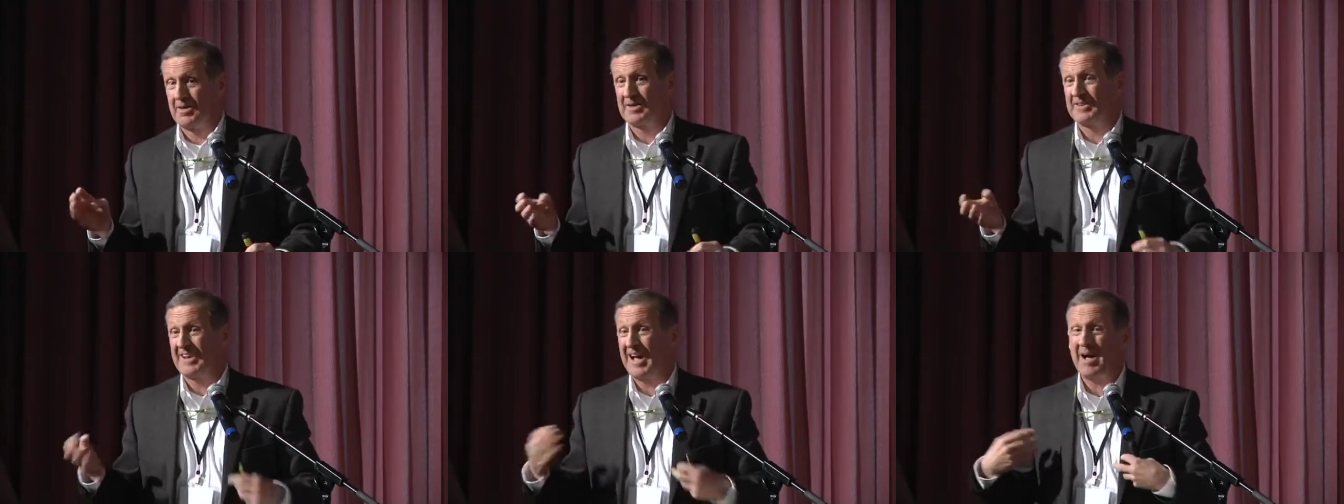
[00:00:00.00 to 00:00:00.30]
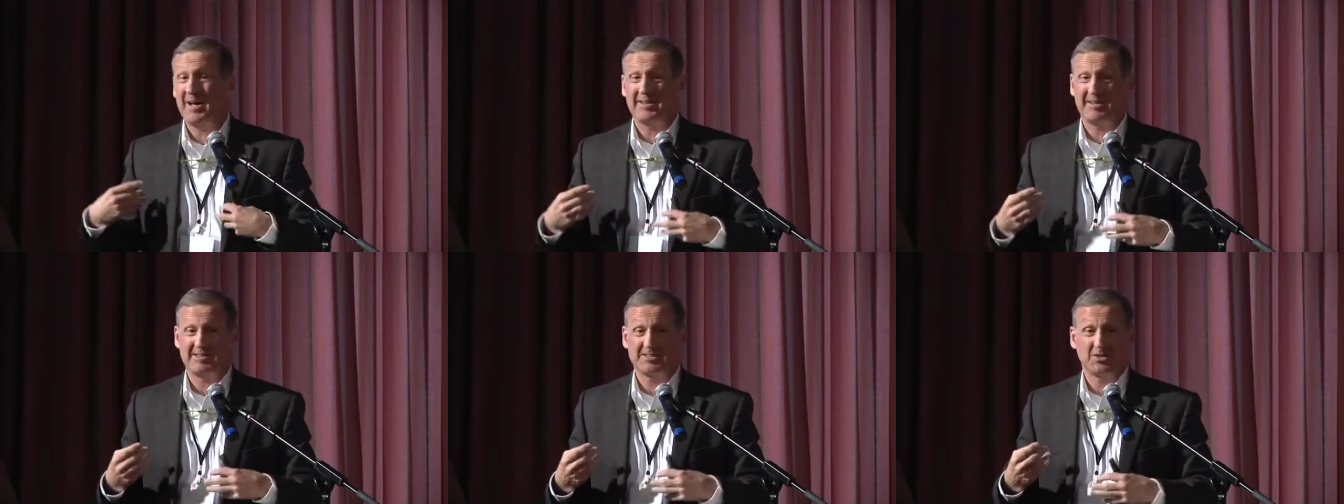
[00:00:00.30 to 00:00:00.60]

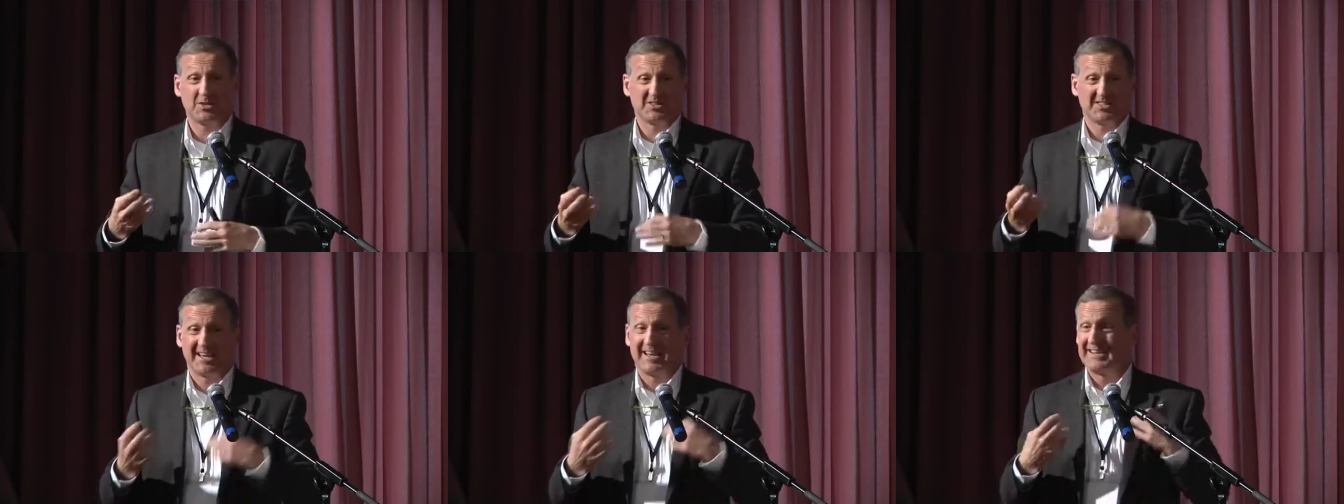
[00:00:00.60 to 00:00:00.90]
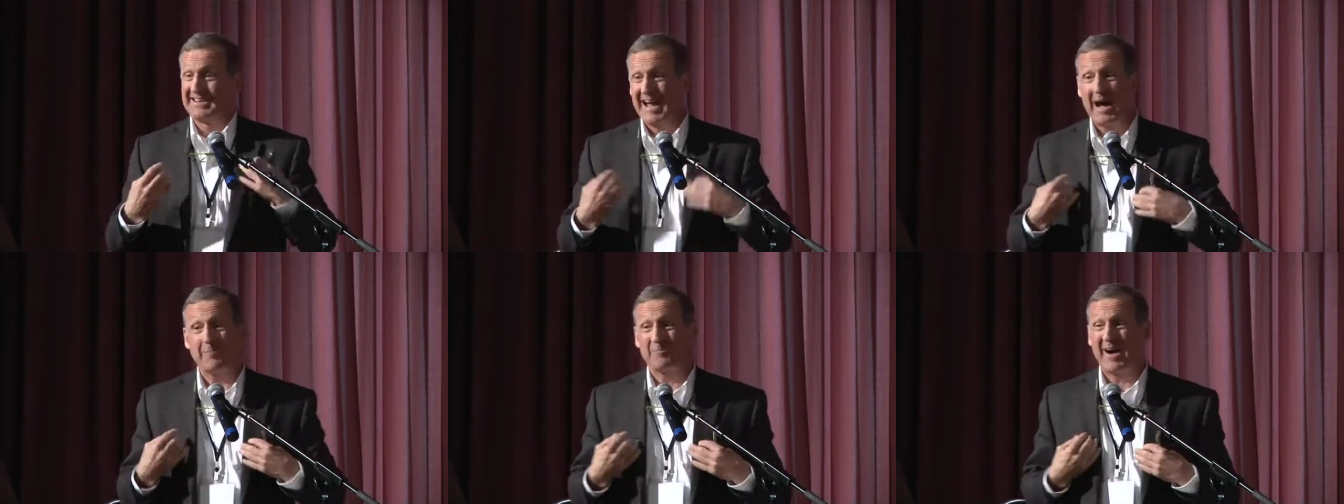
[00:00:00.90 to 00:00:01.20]
Not, so it's
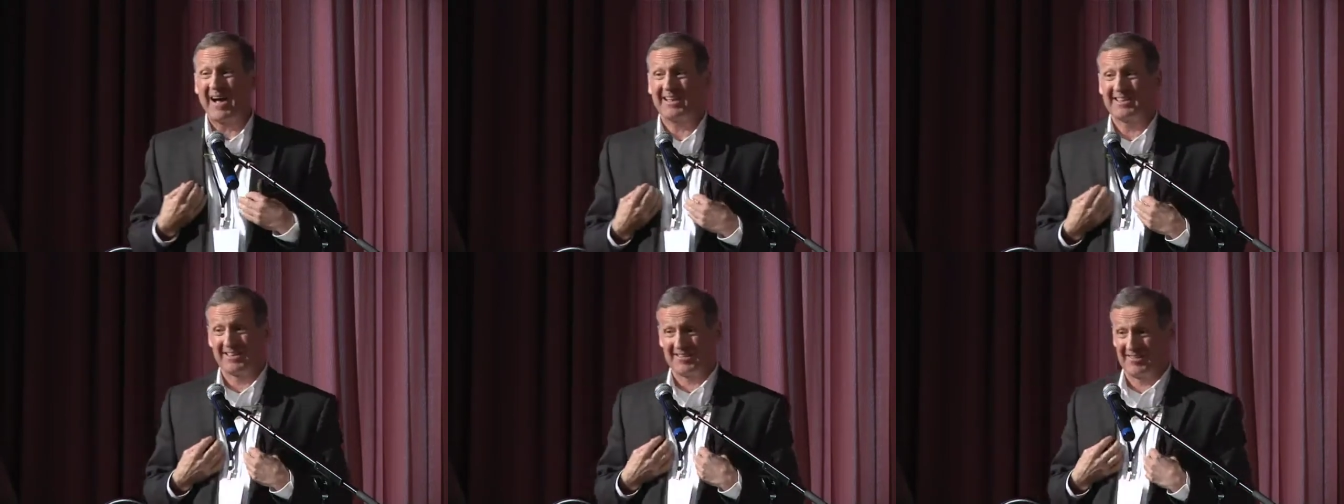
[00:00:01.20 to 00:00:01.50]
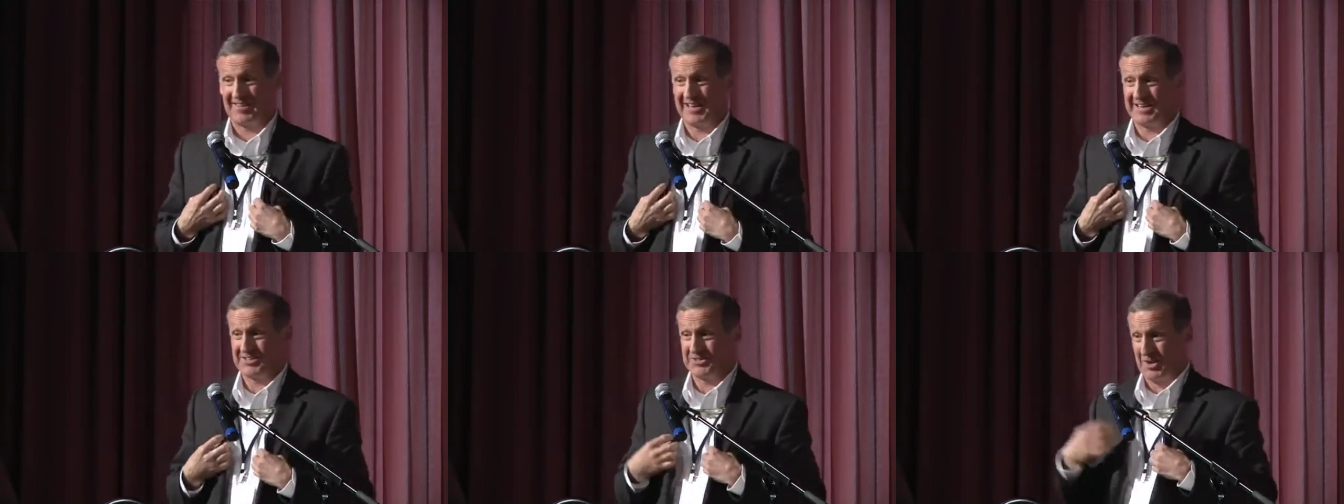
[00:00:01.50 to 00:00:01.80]
not my
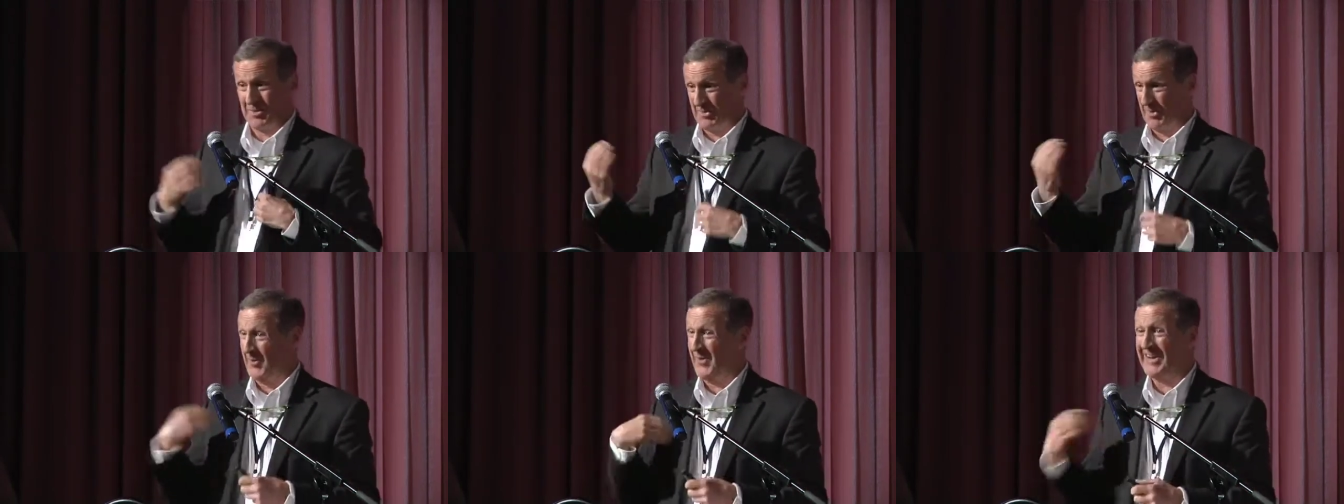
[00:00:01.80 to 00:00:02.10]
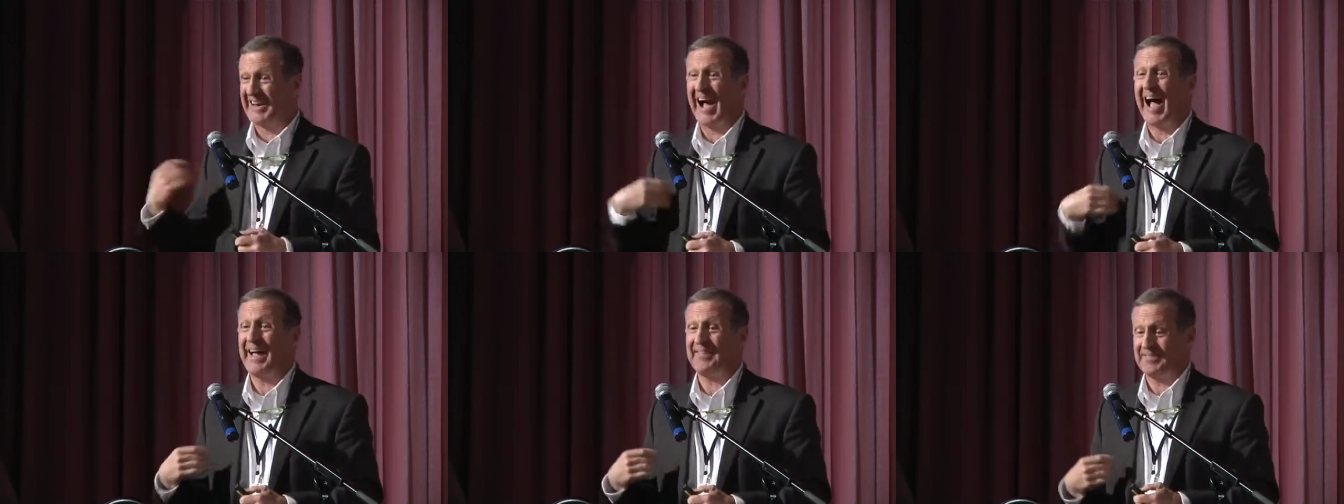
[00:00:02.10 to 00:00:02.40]
little angel. I mean,
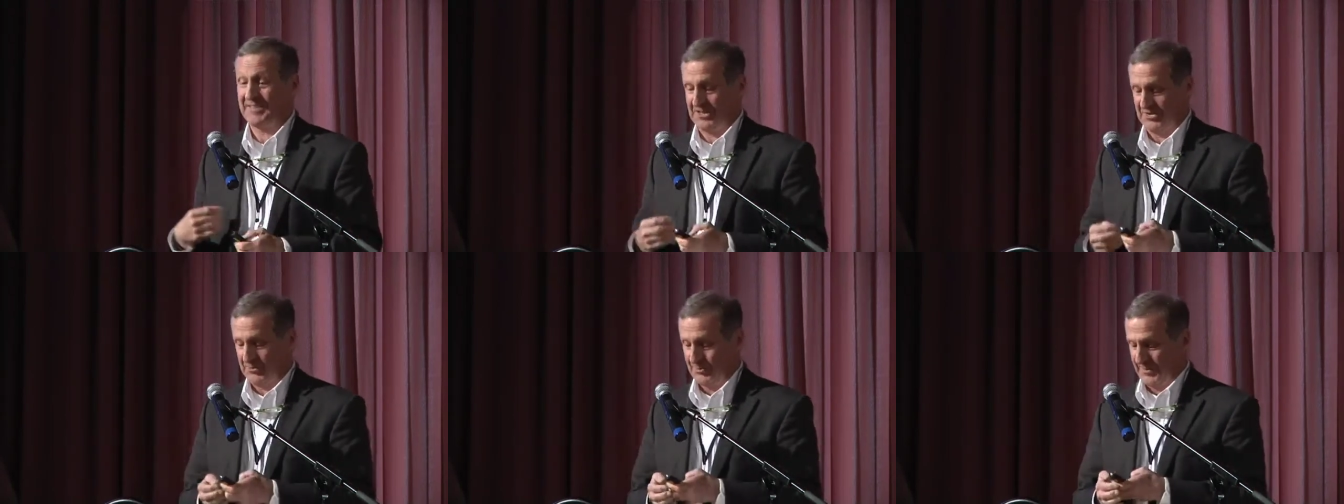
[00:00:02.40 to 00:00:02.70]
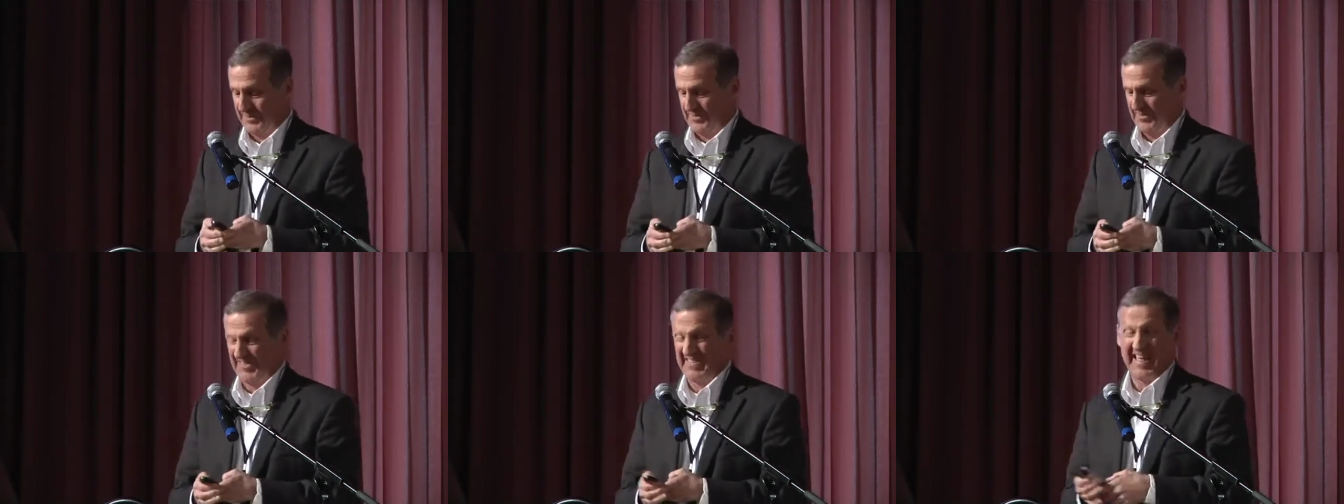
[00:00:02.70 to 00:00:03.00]
we got this,
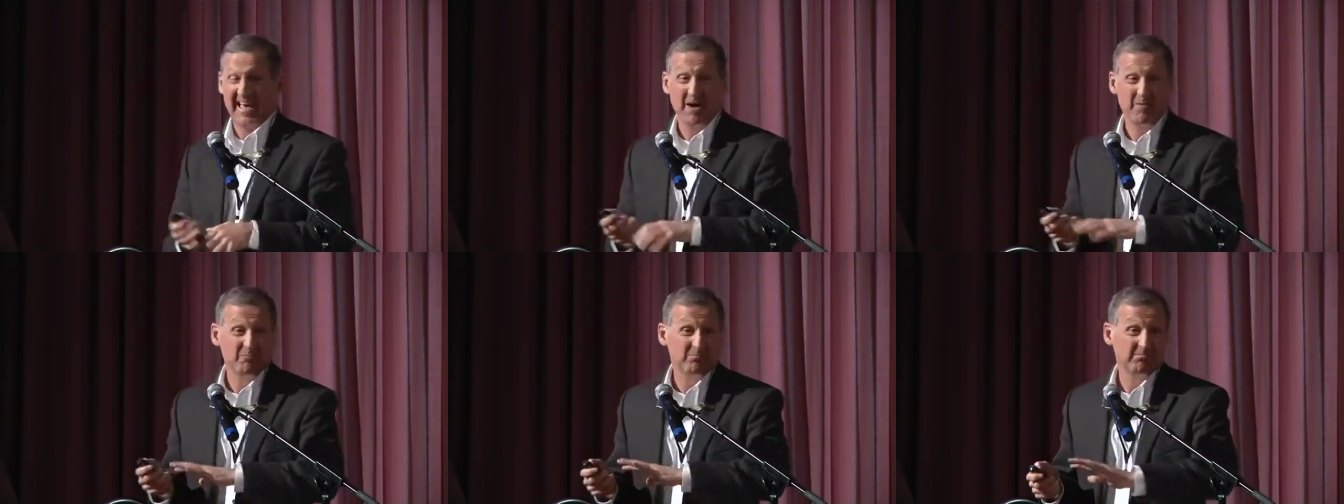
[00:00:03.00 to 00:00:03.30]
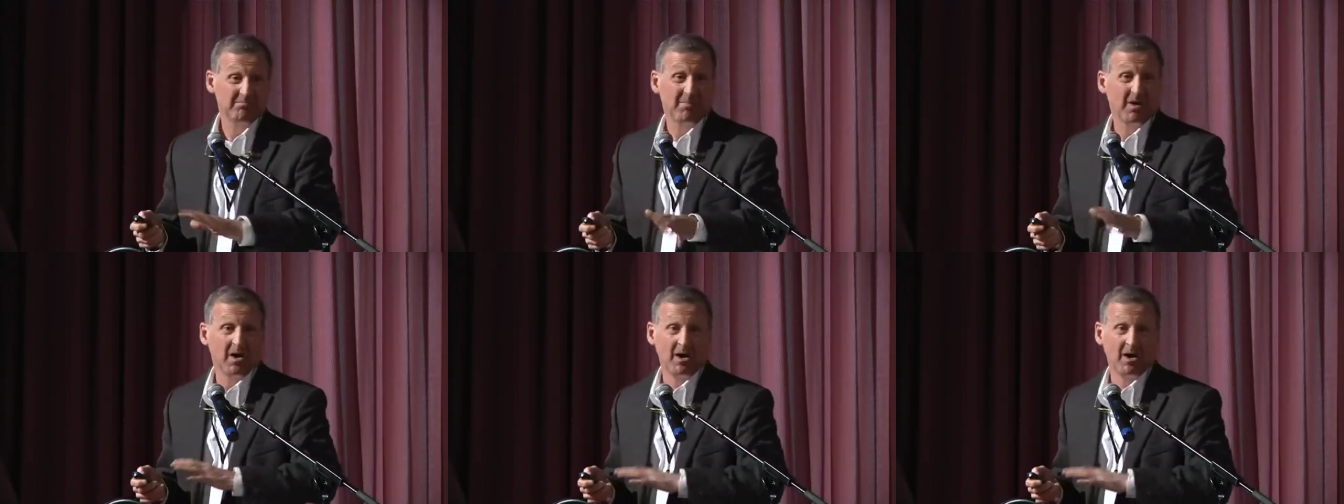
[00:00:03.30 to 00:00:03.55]
but them?